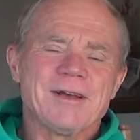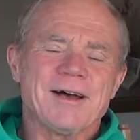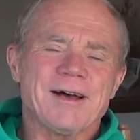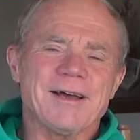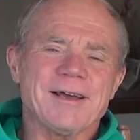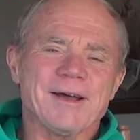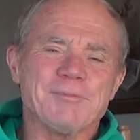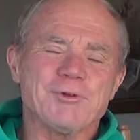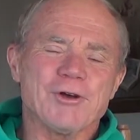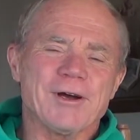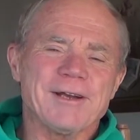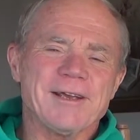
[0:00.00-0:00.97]
Hi, I'm
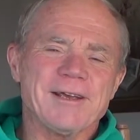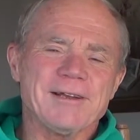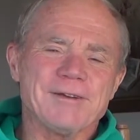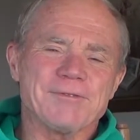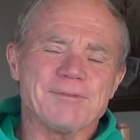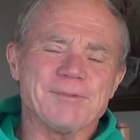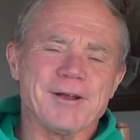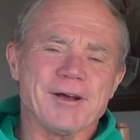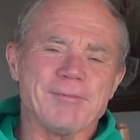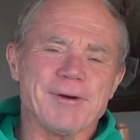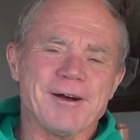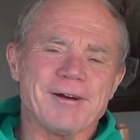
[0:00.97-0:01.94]
John Healy from
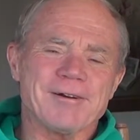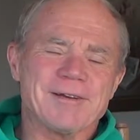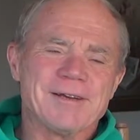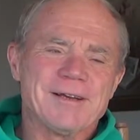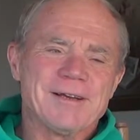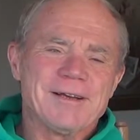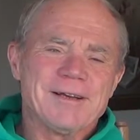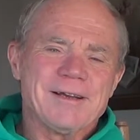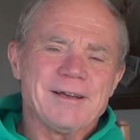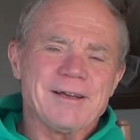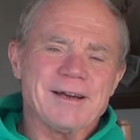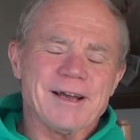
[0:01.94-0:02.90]
Del Mar,
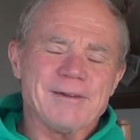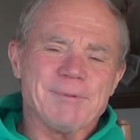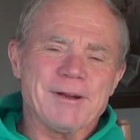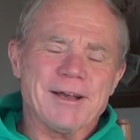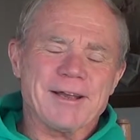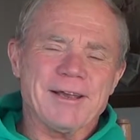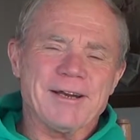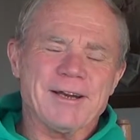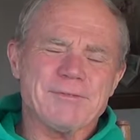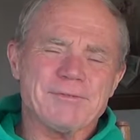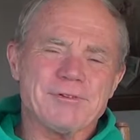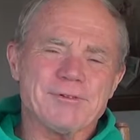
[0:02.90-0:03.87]
and I've been lucky
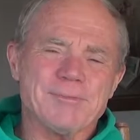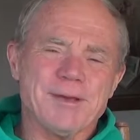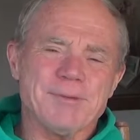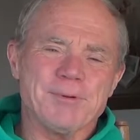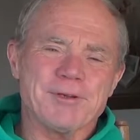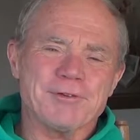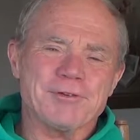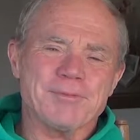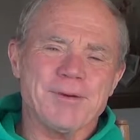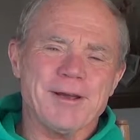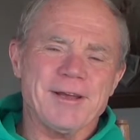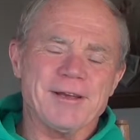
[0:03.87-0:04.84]
enough to be
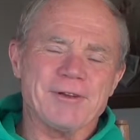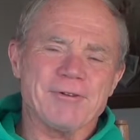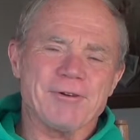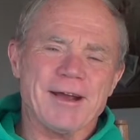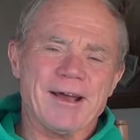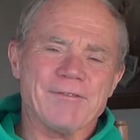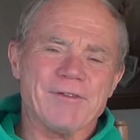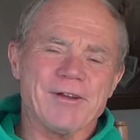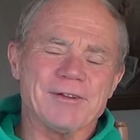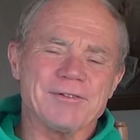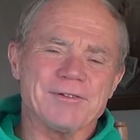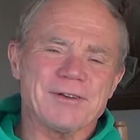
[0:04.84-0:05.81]
participating in
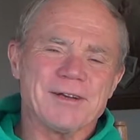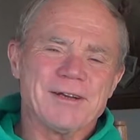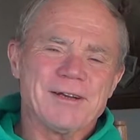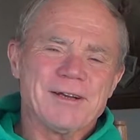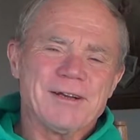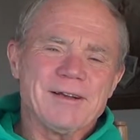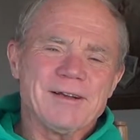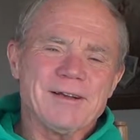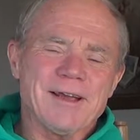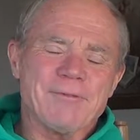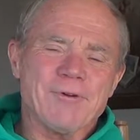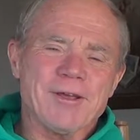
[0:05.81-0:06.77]
triathlons
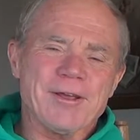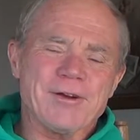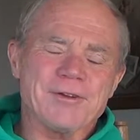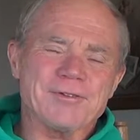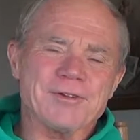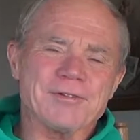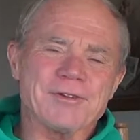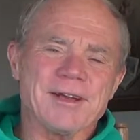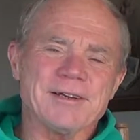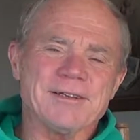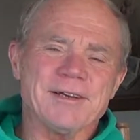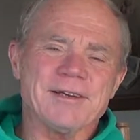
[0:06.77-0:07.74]
every year since
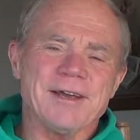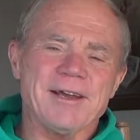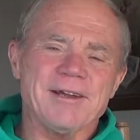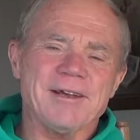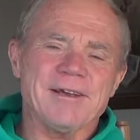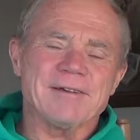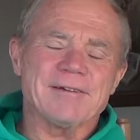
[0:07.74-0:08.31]
1980.